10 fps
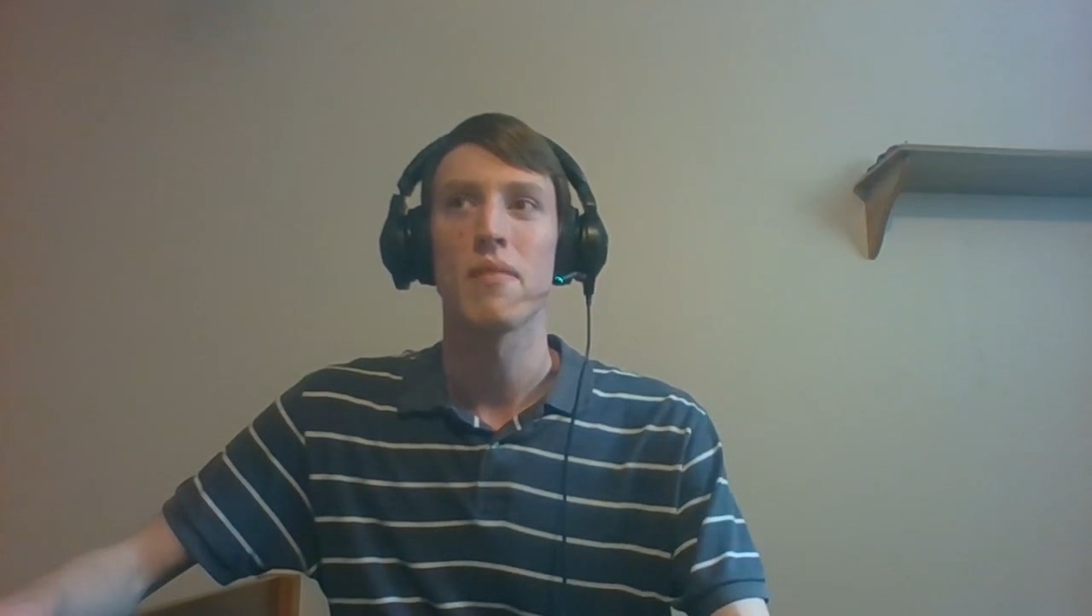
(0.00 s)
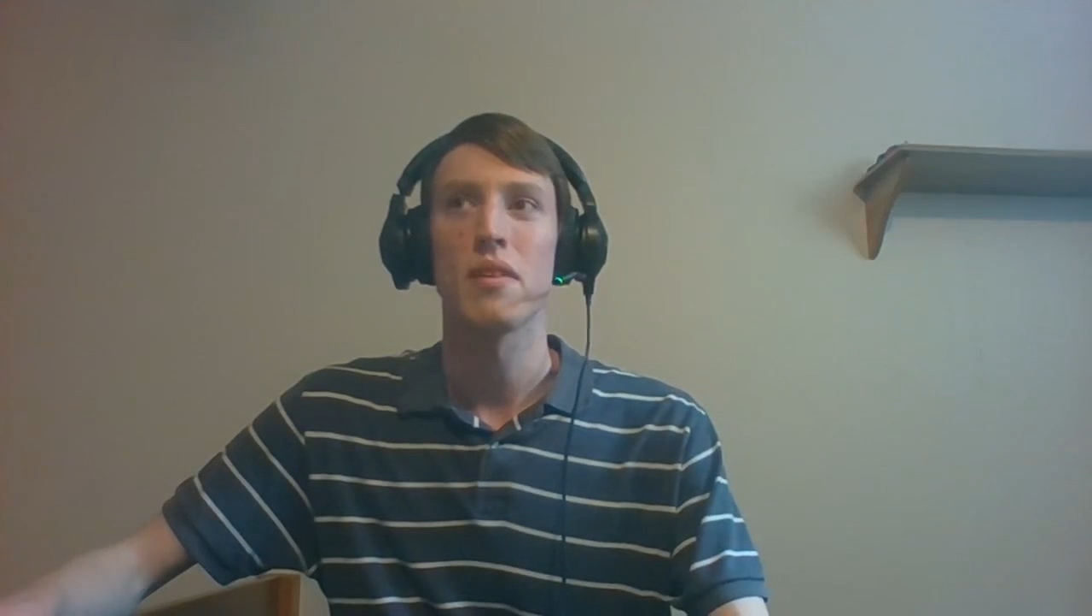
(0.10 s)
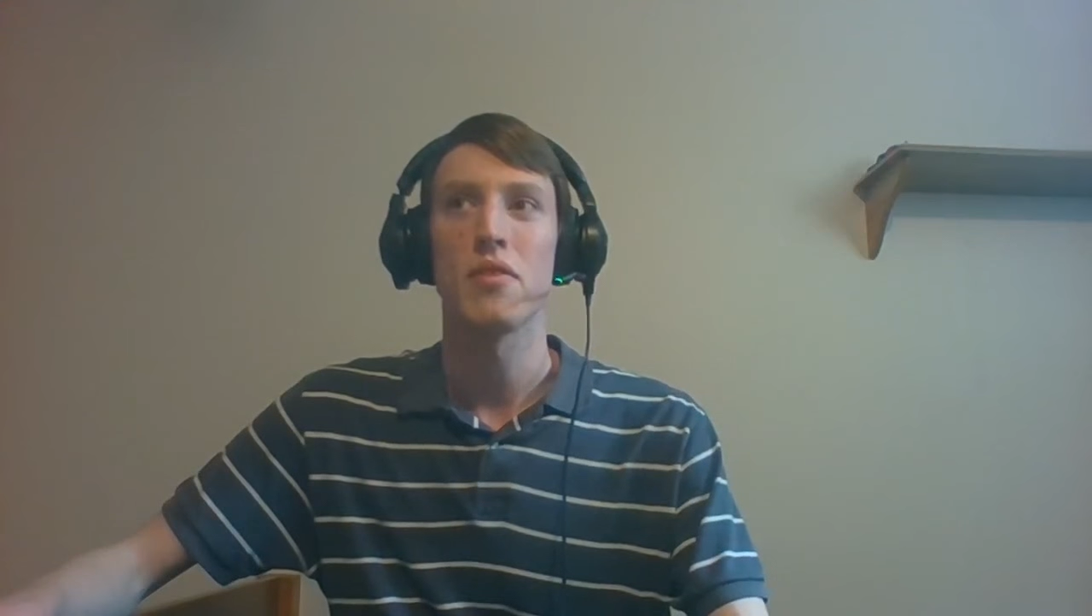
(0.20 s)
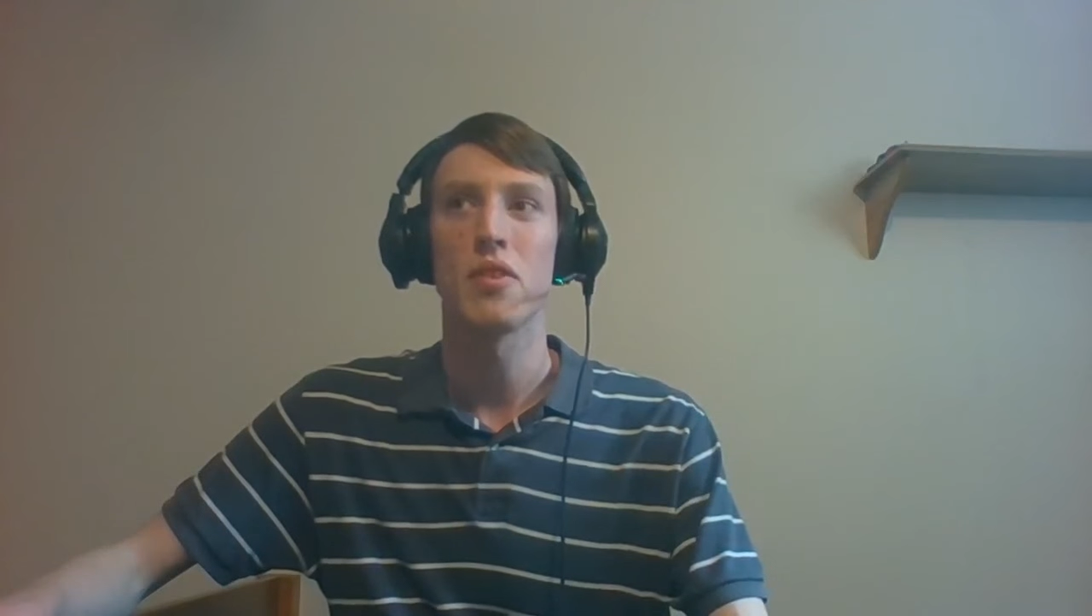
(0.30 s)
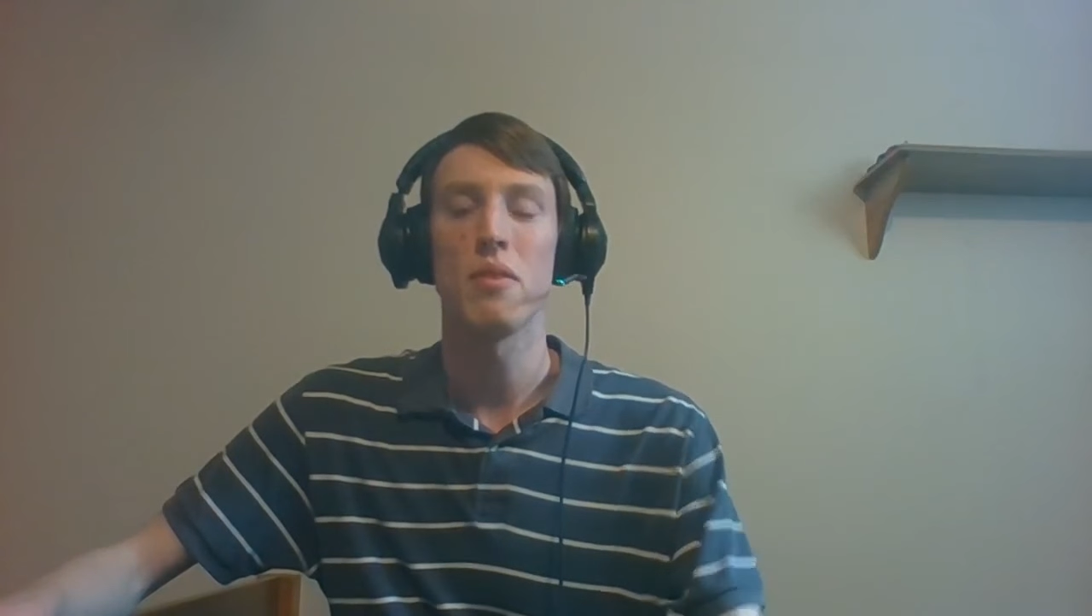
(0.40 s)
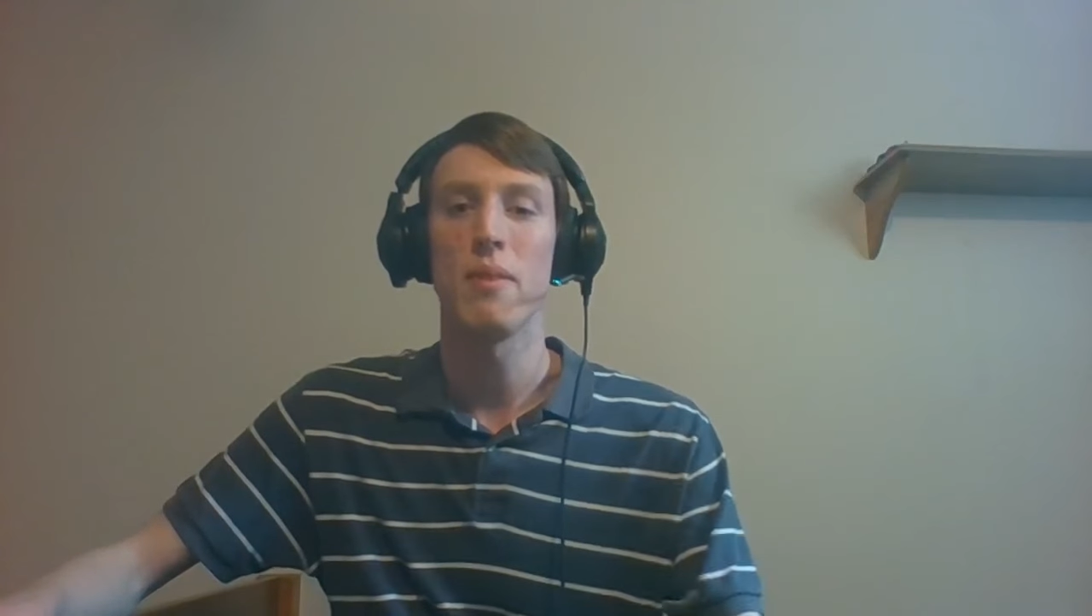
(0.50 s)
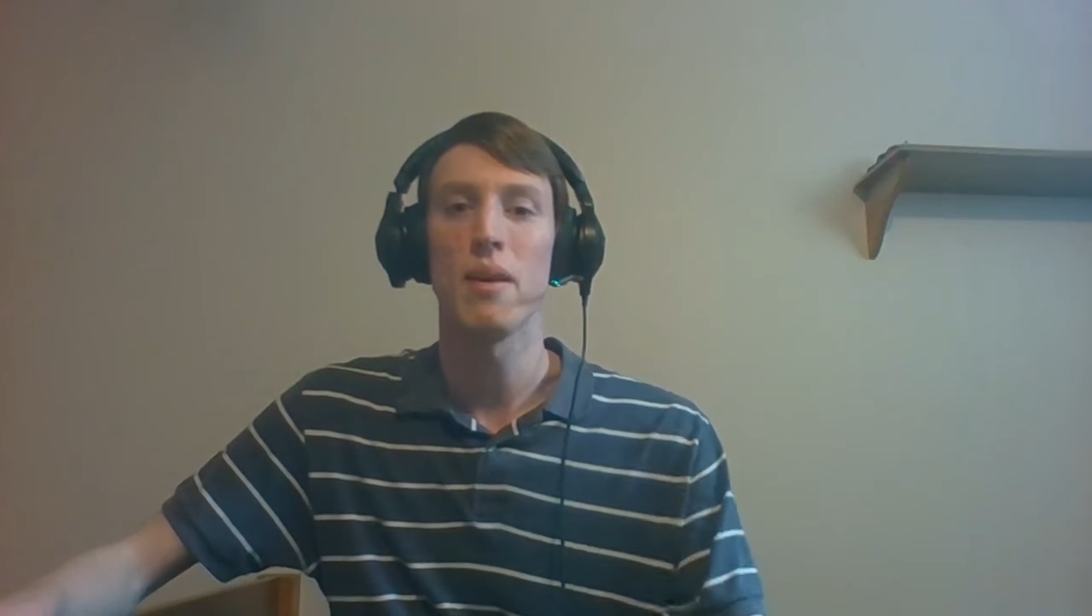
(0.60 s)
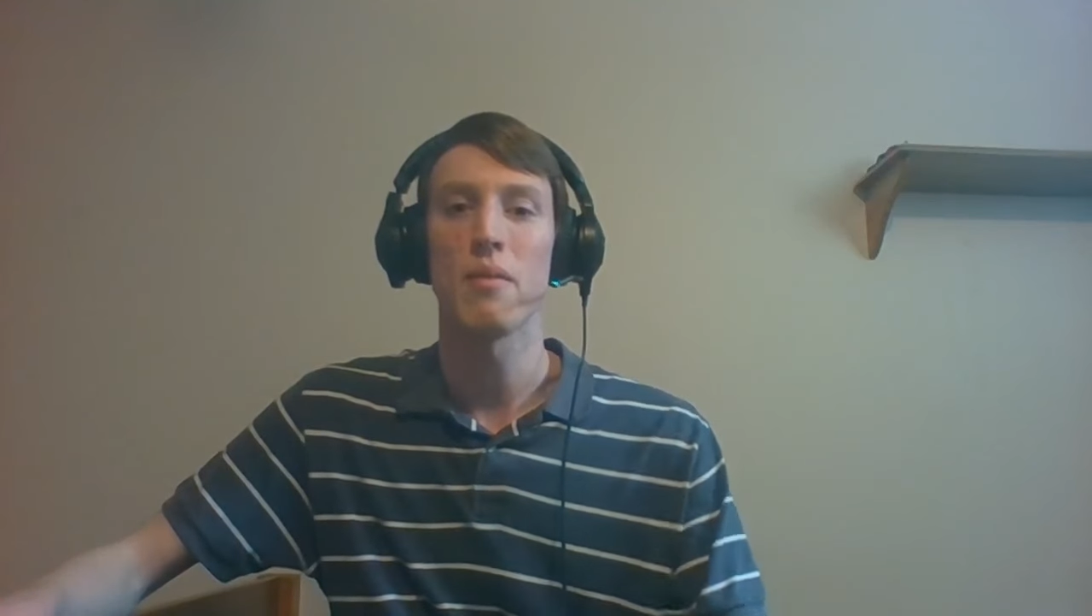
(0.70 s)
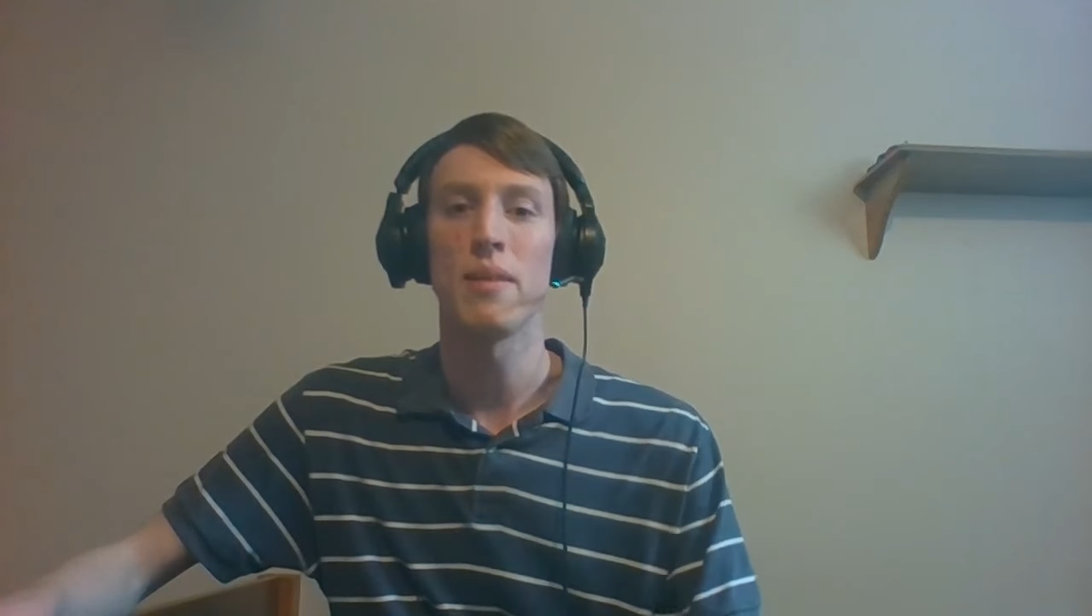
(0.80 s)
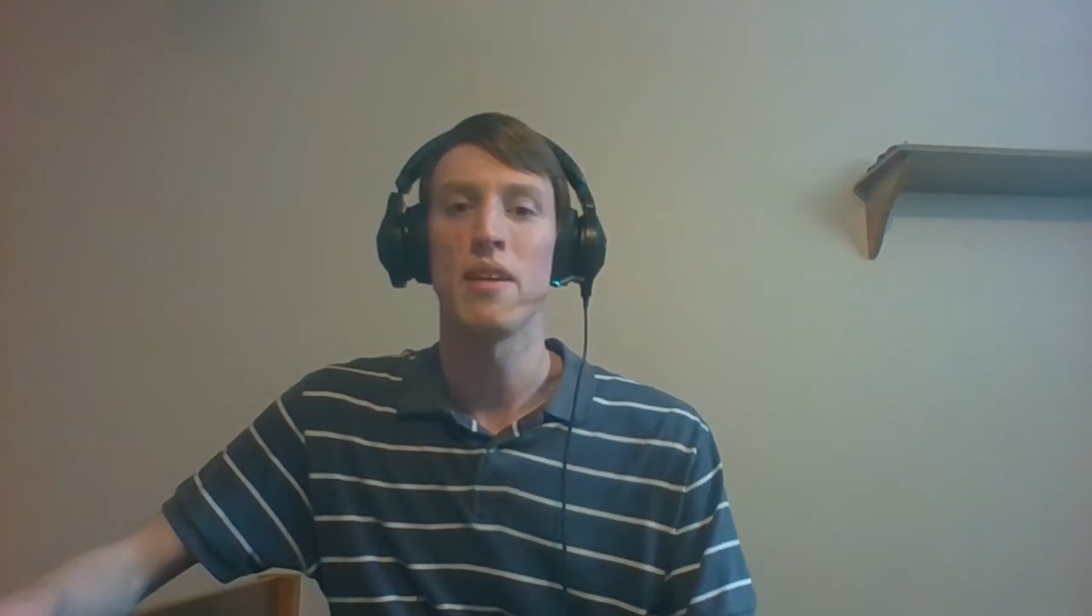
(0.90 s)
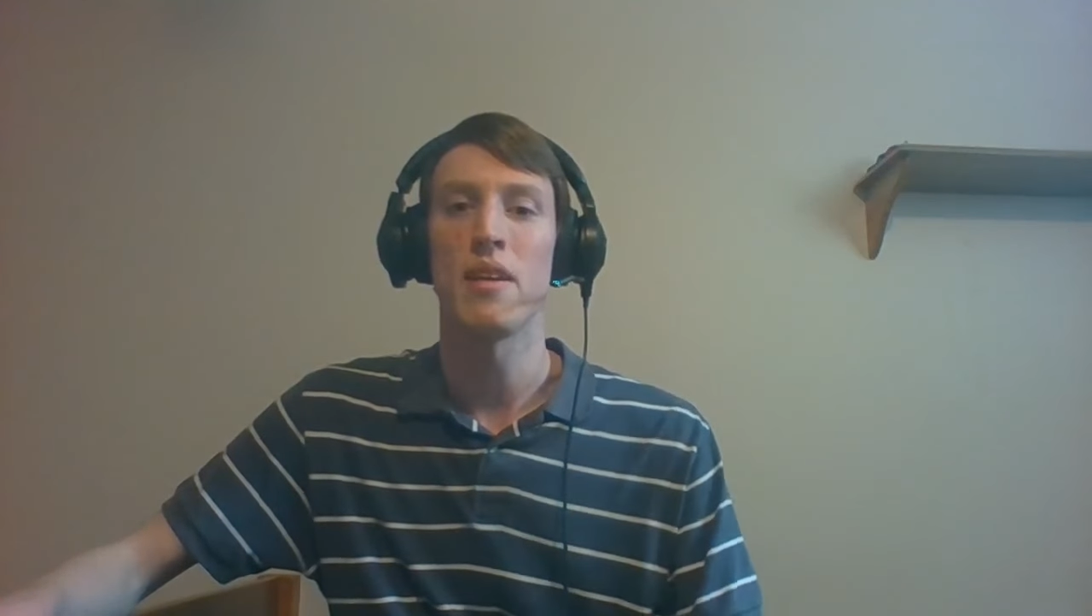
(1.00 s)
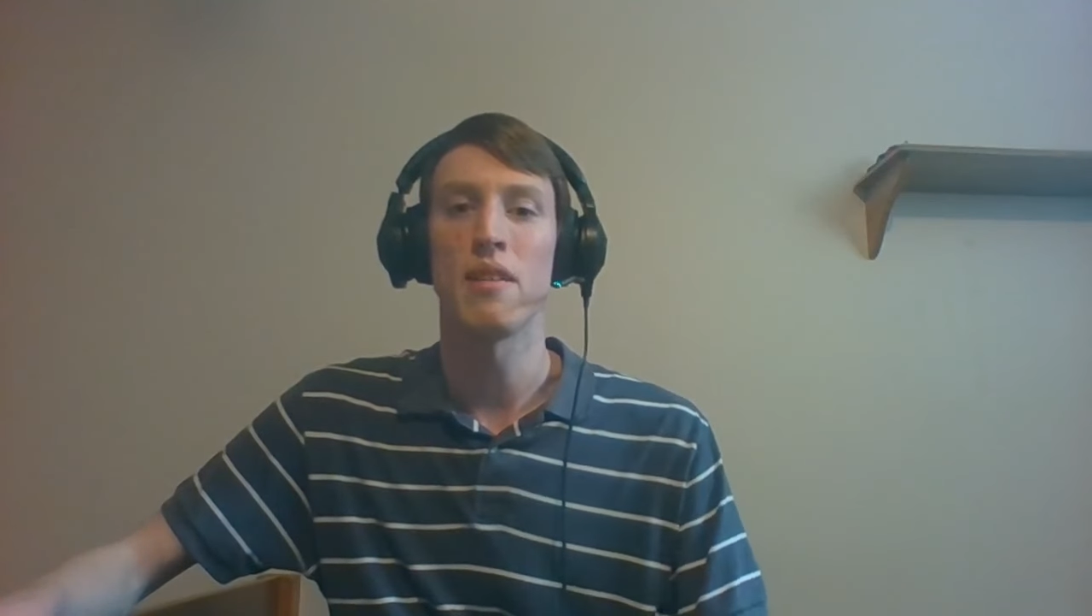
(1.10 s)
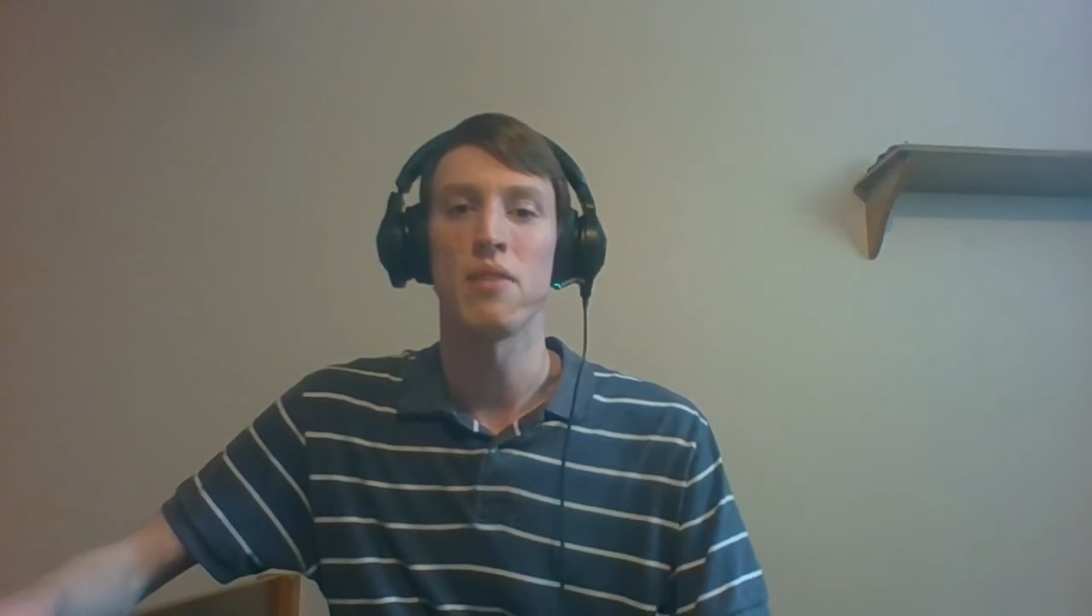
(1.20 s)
So you may or may not have